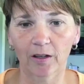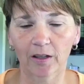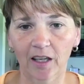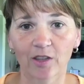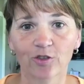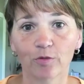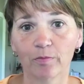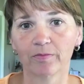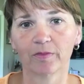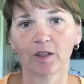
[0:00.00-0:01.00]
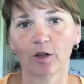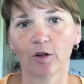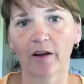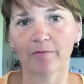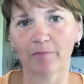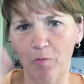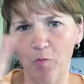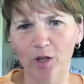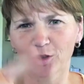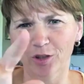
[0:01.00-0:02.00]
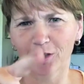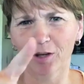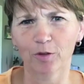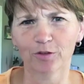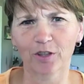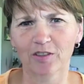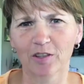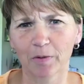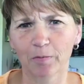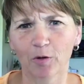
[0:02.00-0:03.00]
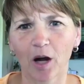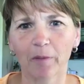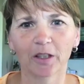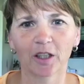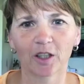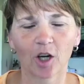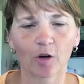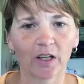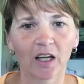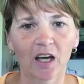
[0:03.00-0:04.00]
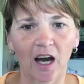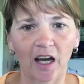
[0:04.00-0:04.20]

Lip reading: in case I'm watching the numbers, I see people coming and going.